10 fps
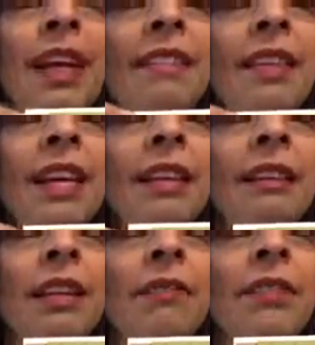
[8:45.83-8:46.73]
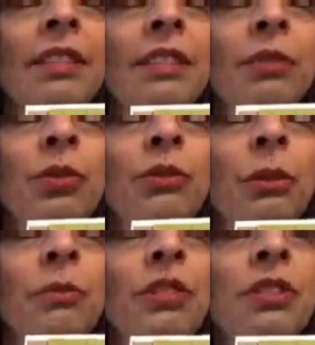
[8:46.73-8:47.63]
and then I left this little
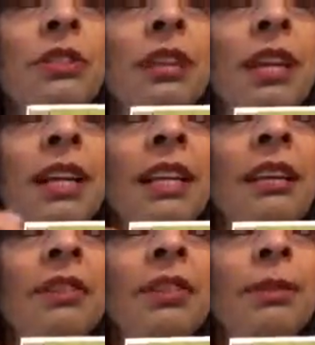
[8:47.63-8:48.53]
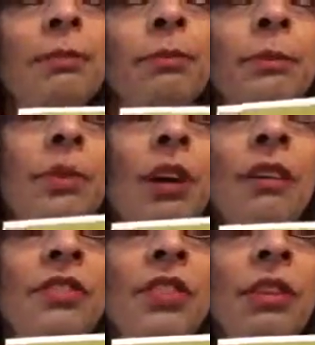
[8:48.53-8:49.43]
strip just to kind of give it some
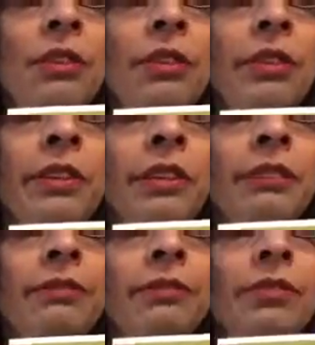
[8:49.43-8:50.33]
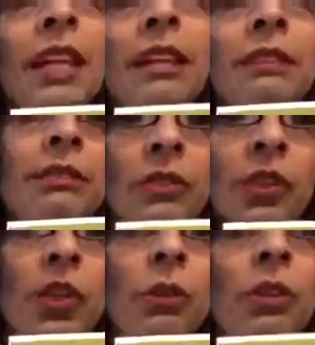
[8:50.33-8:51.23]
off-centered look, kind of
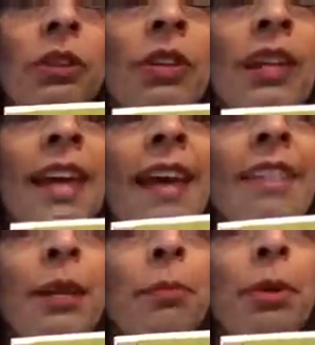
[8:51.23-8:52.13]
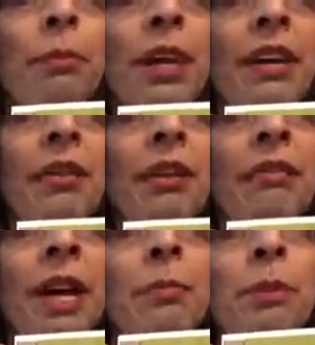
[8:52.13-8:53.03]
skewed look, and then put a banner
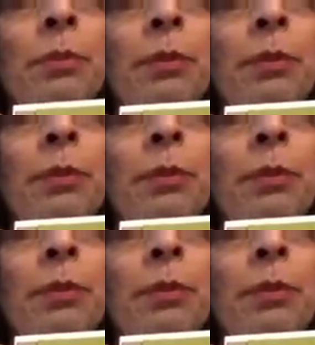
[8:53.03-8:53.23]
of happy